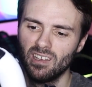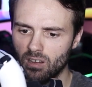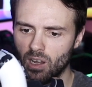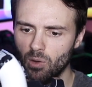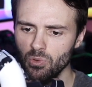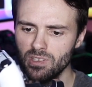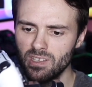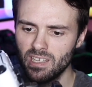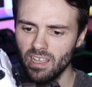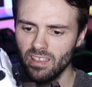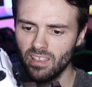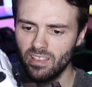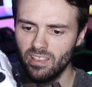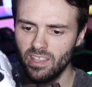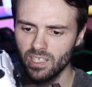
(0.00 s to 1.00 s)
I would say
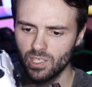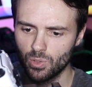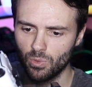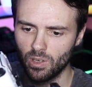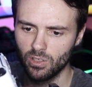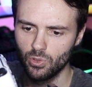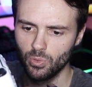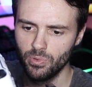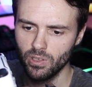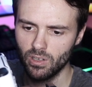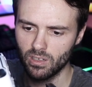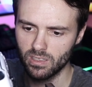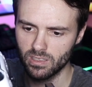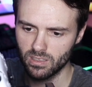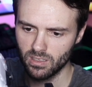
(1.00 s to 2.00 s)
that this one, to be
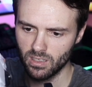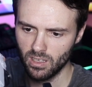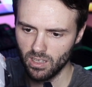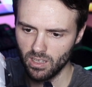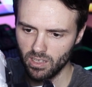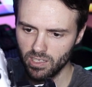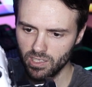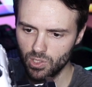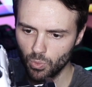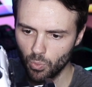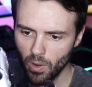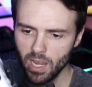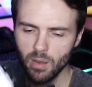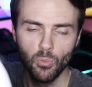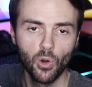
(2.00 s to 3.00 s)
honest, is
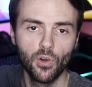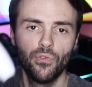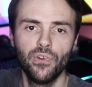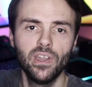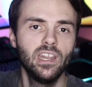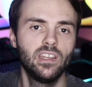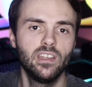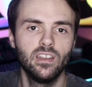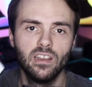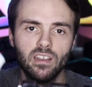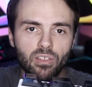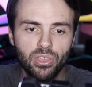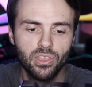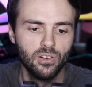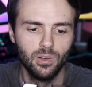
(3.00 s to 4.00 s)
way more finicky than
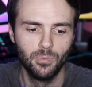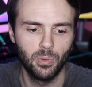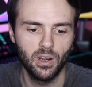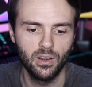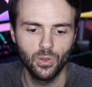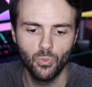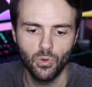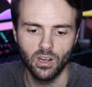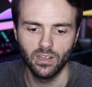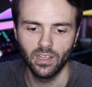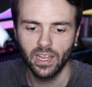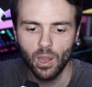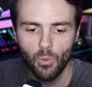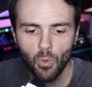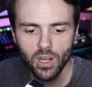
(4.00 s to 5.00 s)
the third-party one.
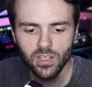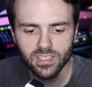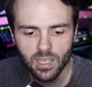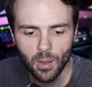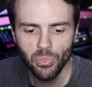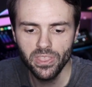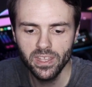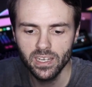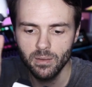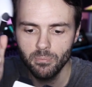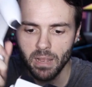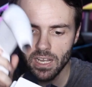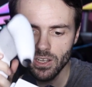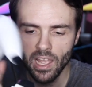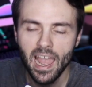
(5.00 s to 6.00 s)
Like I want something
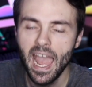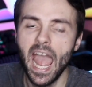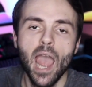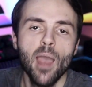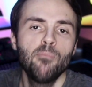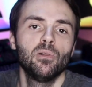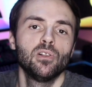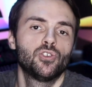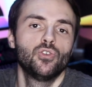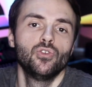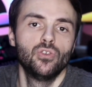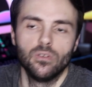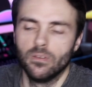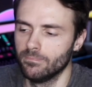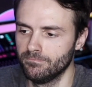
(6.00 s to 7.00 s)
that Apple should
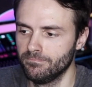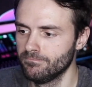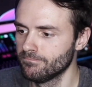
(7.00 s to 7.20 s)
do.